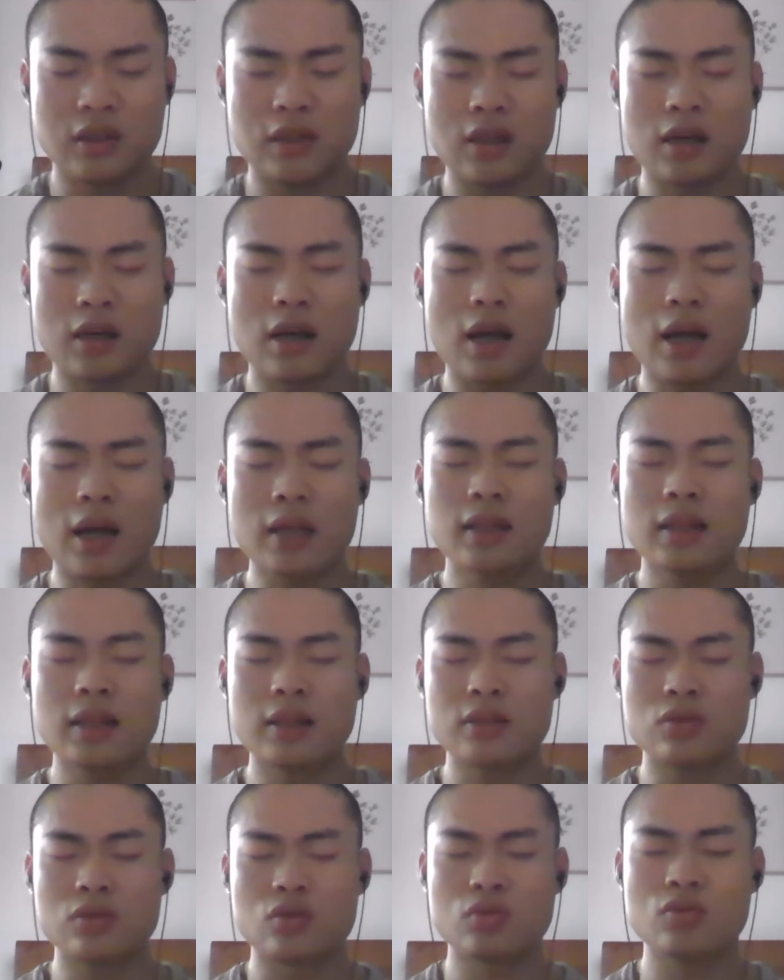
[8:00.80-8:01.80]
I
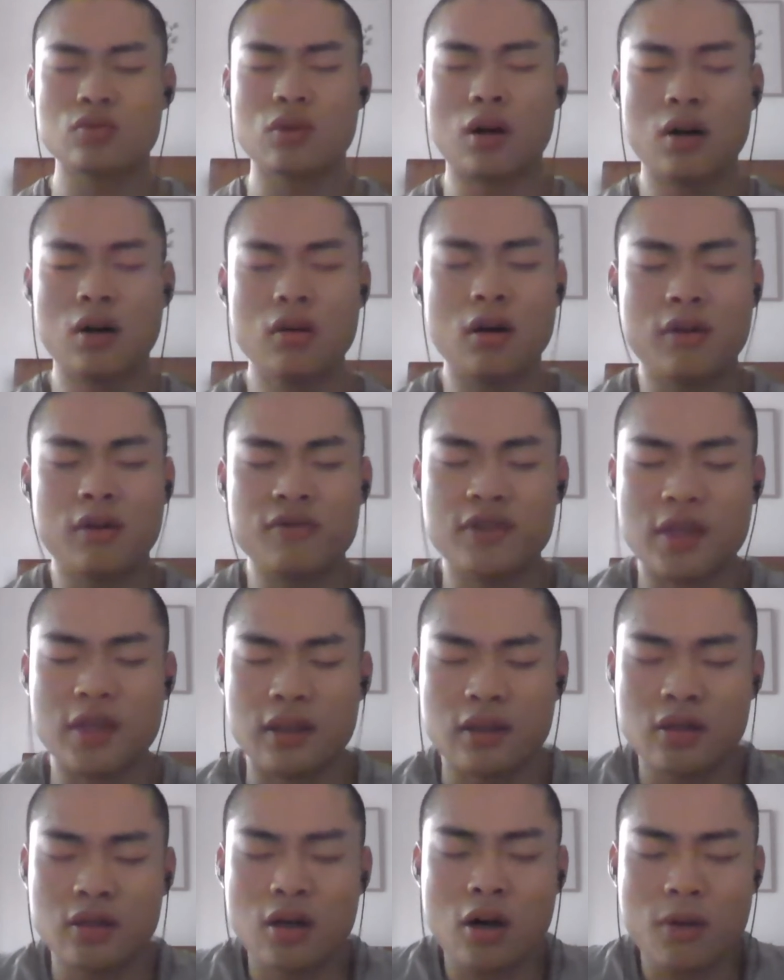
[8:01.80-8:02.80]
can do all of
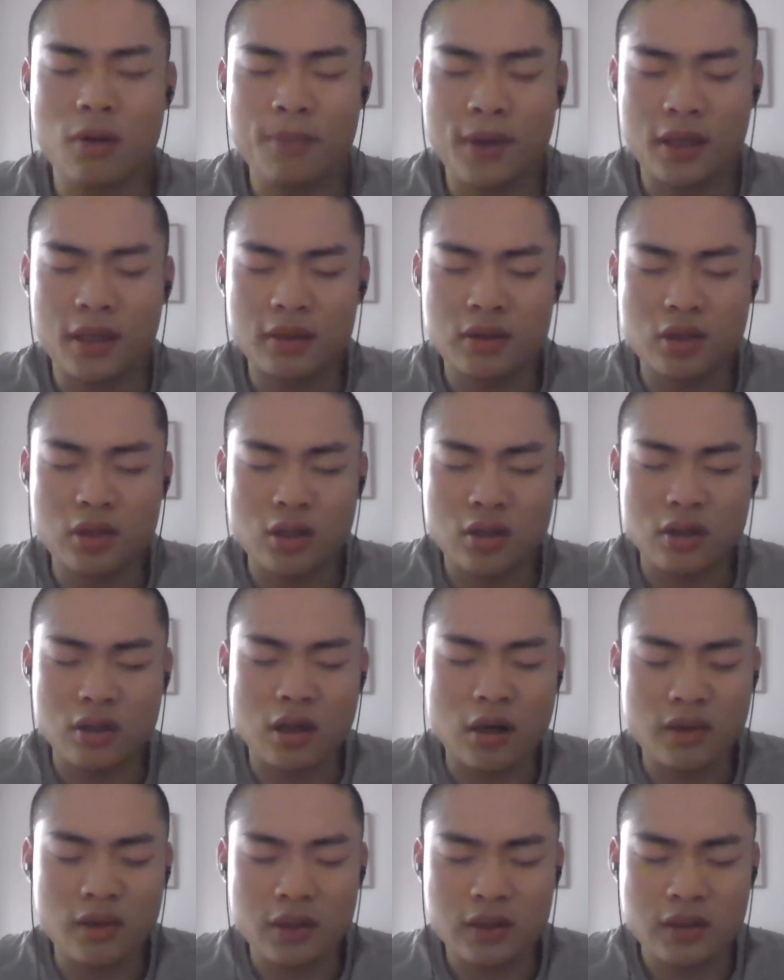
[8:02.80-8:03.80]
them, copy it
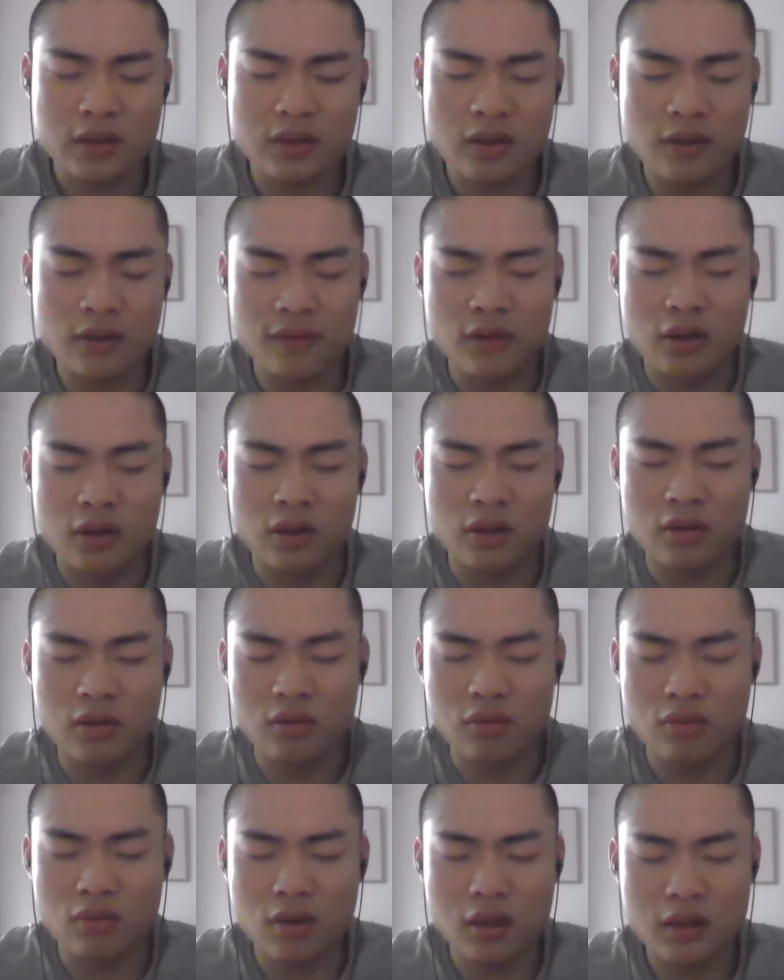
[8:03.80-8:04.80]
on the server
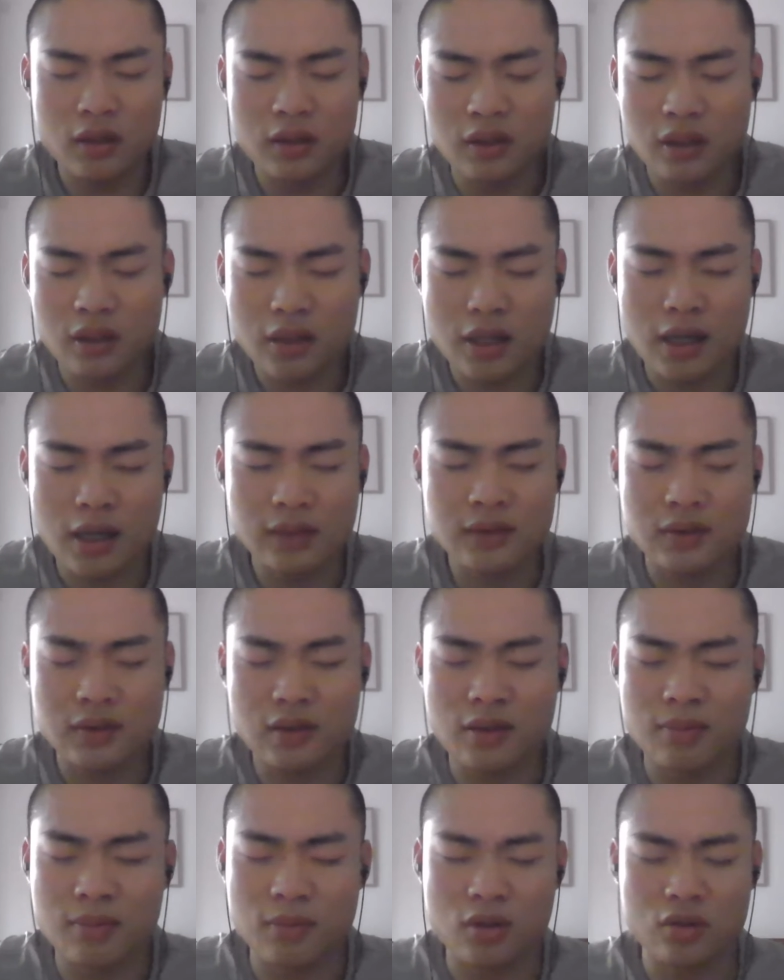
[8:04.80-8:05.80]
while the
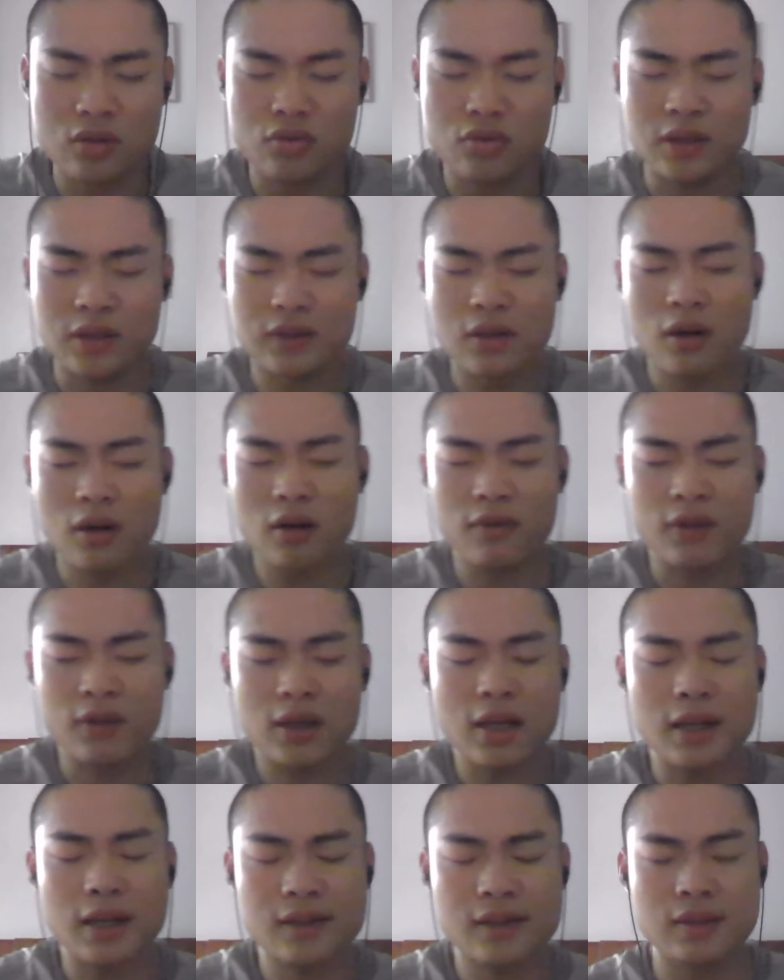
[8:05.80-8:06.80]
customer resolve a
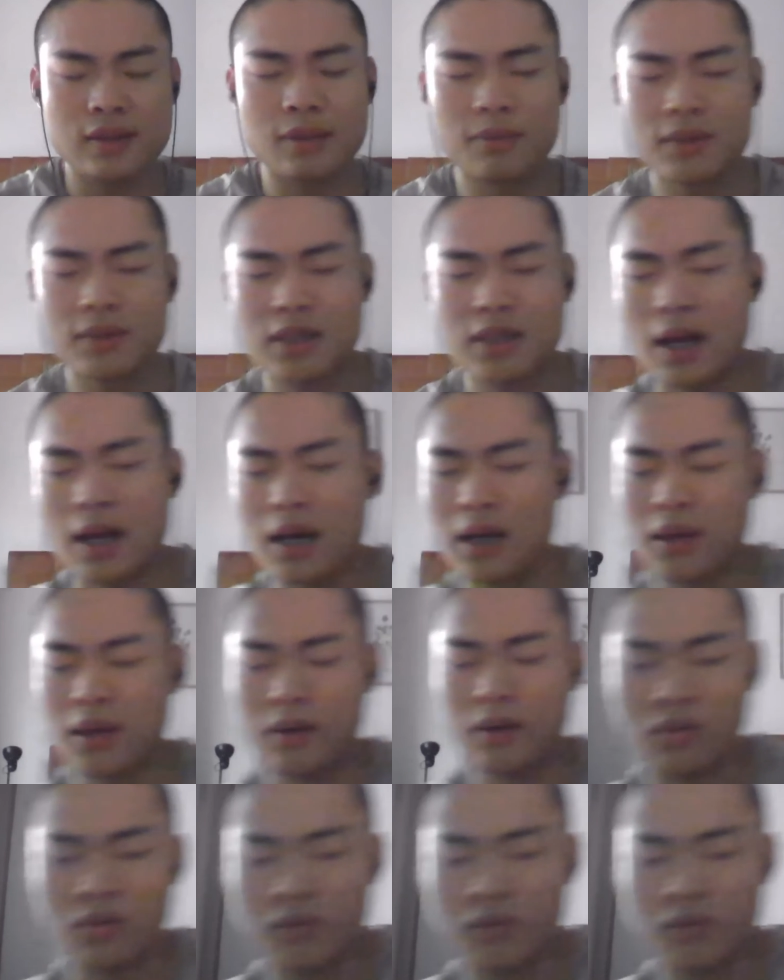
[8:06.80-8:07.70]
custom time.